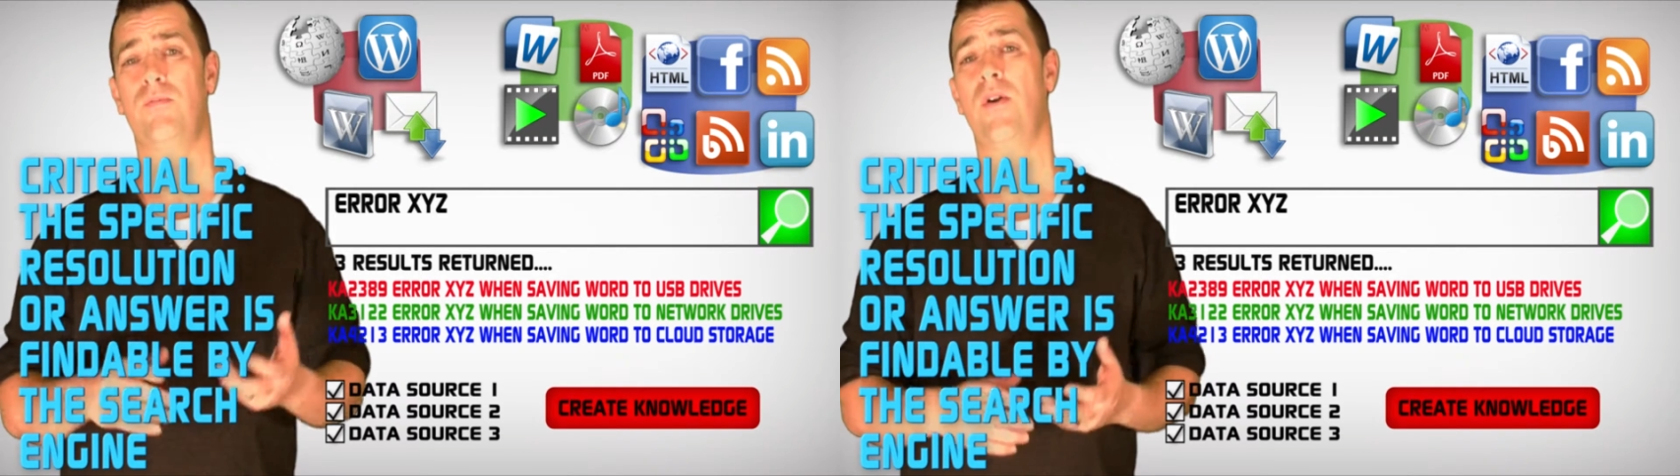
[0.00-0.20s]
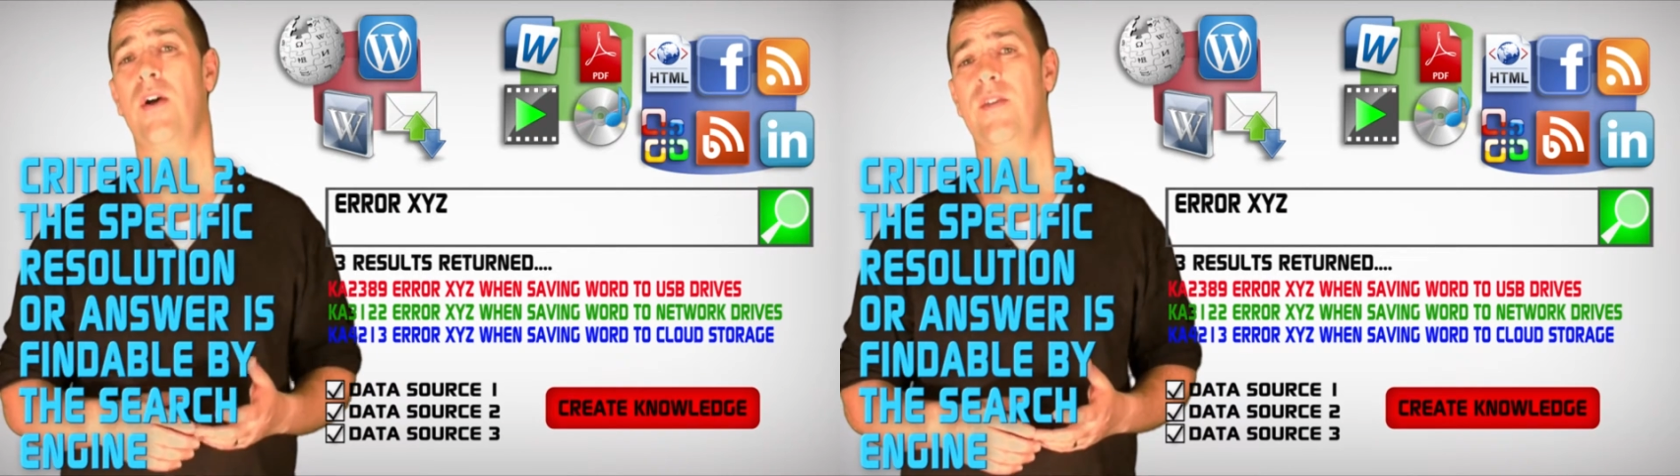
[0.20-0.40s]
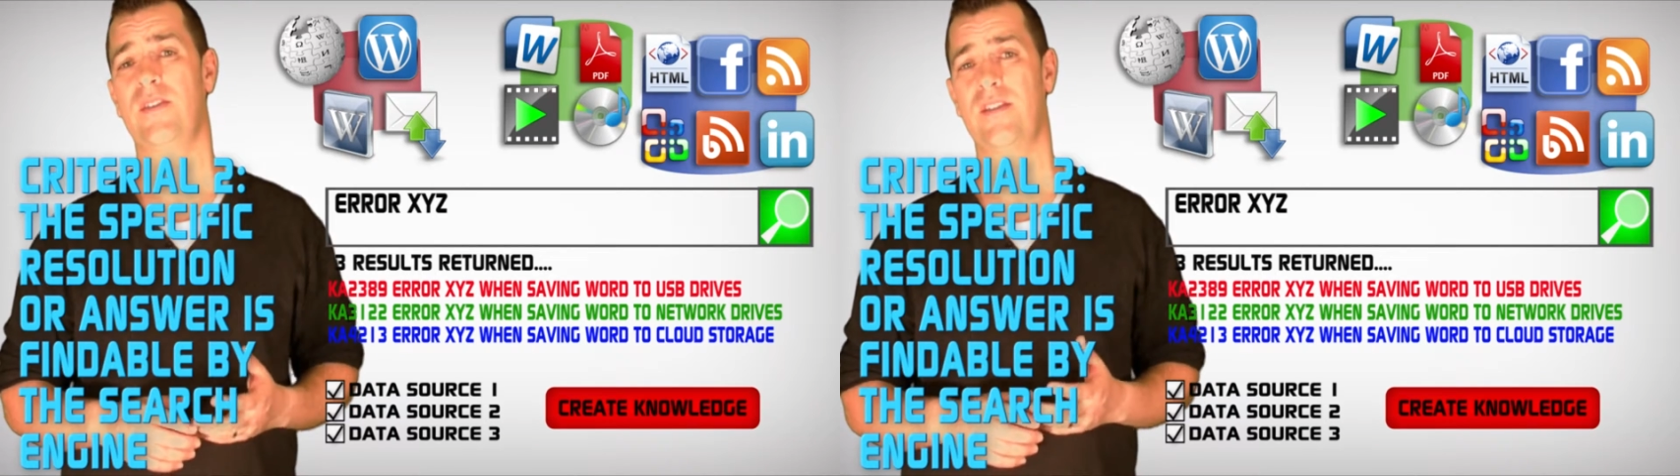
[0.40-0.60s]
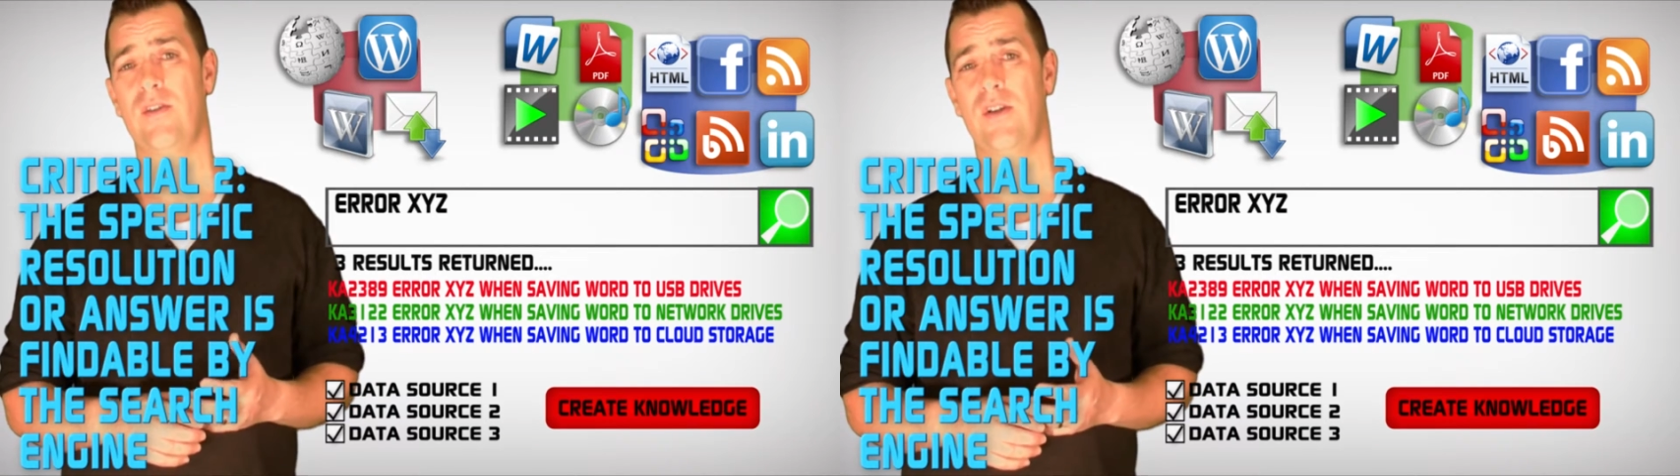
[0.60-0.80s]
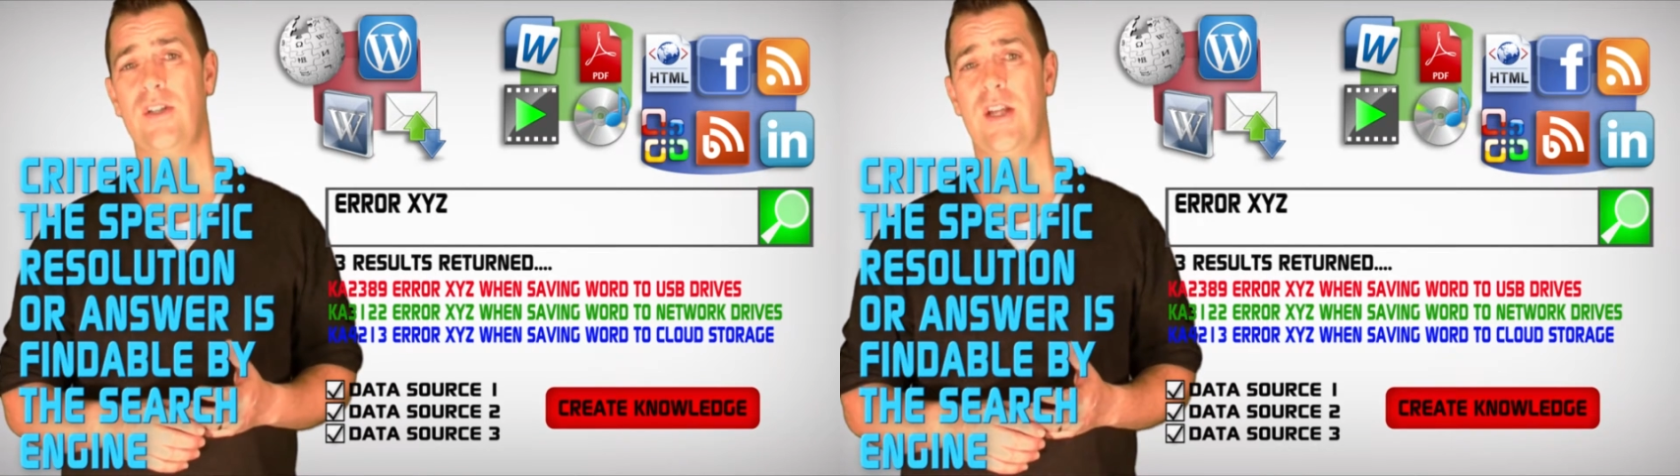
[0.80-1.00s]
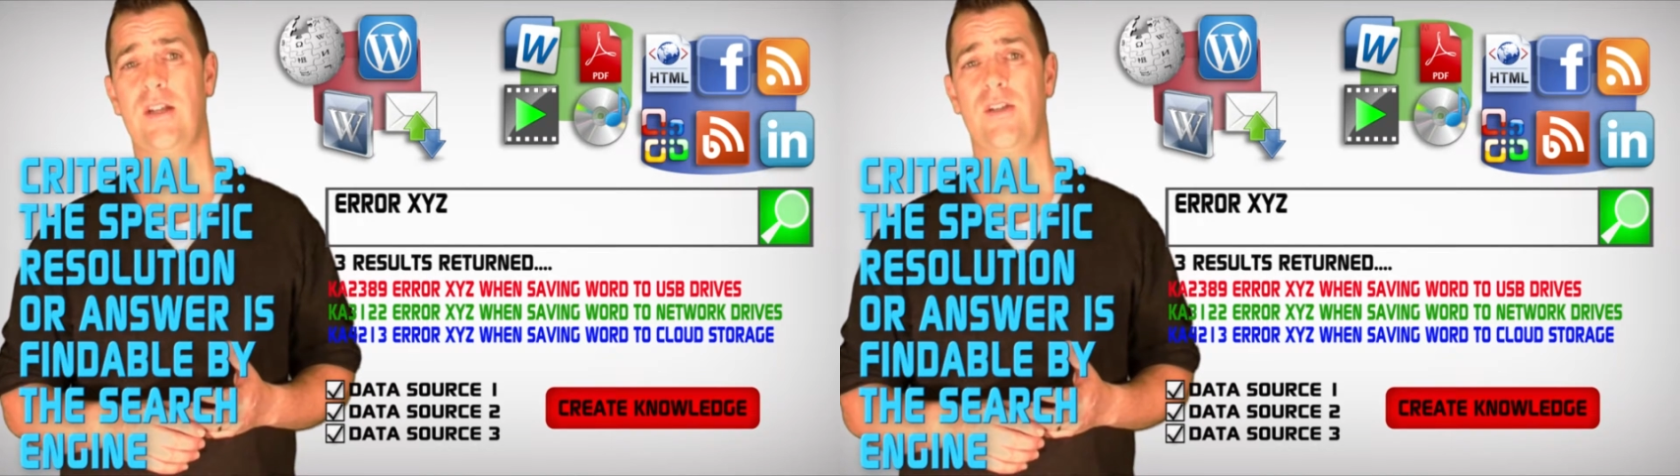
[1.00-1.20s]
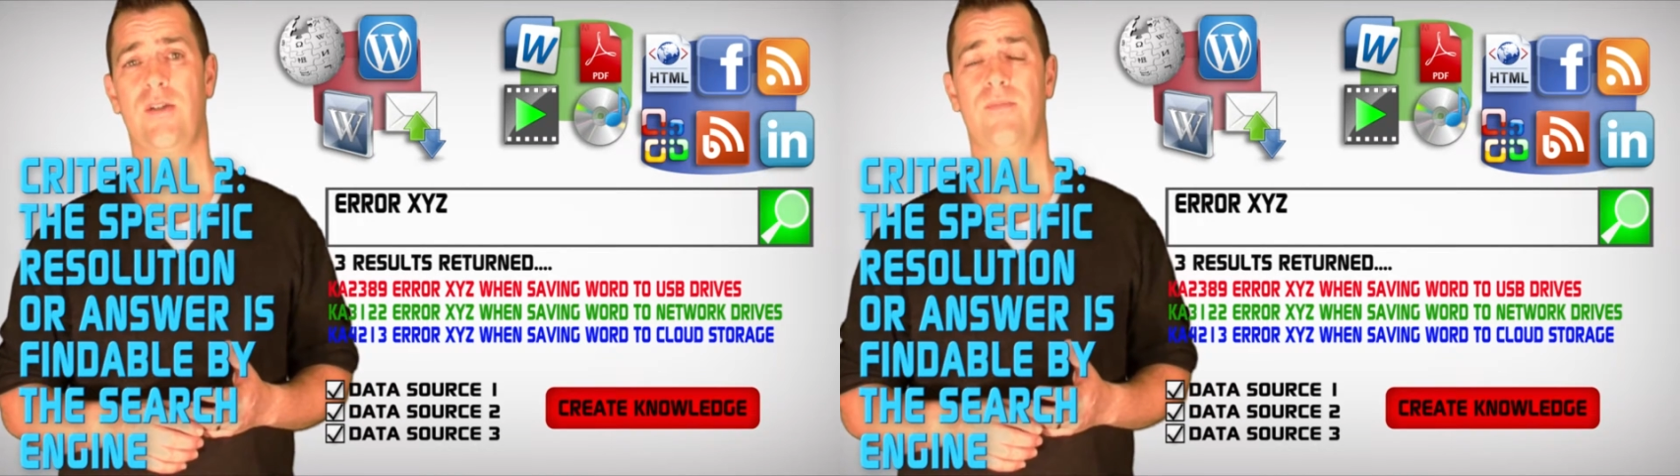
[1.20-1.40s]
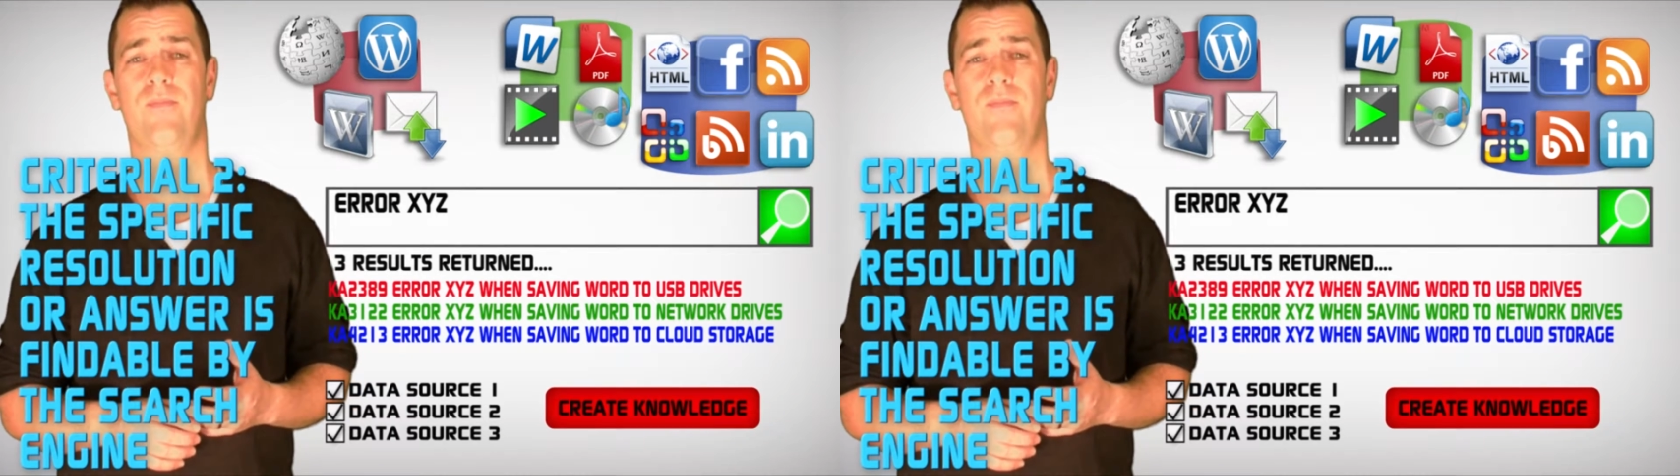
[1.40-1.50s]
by the search engine.